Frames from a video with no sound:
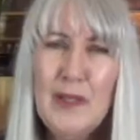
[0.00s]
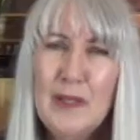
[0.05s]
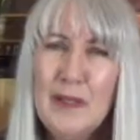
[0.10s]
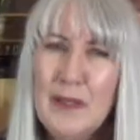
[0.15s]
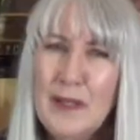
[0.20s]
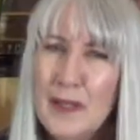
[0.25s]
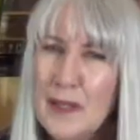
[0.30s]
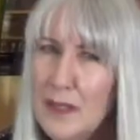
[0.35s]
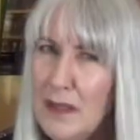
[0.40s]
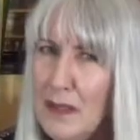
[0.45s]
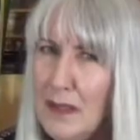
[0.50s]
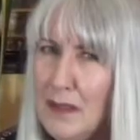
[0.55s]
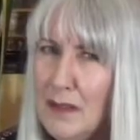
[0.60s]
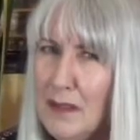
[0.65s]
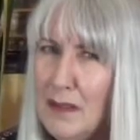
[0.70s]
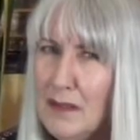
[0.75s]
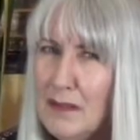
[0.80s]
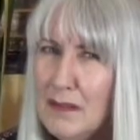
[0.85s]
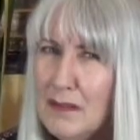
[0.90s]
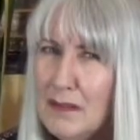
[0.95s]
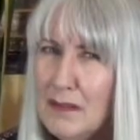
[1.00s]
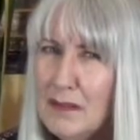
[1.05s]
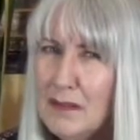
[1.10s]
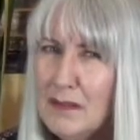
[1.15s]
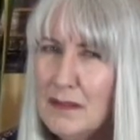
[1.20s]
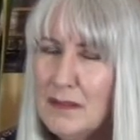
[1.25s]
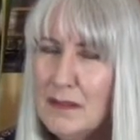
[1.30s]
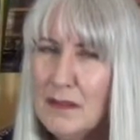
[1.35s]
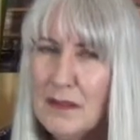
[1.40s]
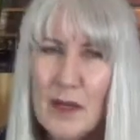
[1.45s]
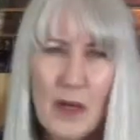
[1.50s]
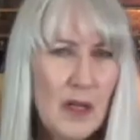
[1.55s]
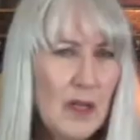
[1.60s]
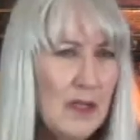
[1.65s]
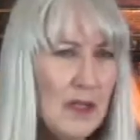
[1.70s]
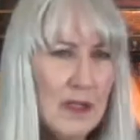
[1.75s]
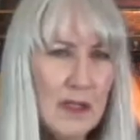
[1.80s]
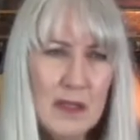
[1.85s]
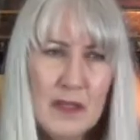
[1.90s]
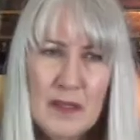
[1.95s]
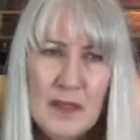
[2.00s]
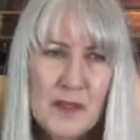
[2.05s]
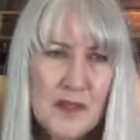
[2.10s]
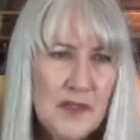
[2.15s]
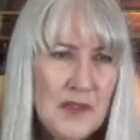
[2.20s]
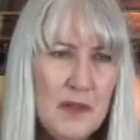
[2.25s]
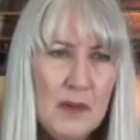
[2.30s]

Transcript: in the end, there's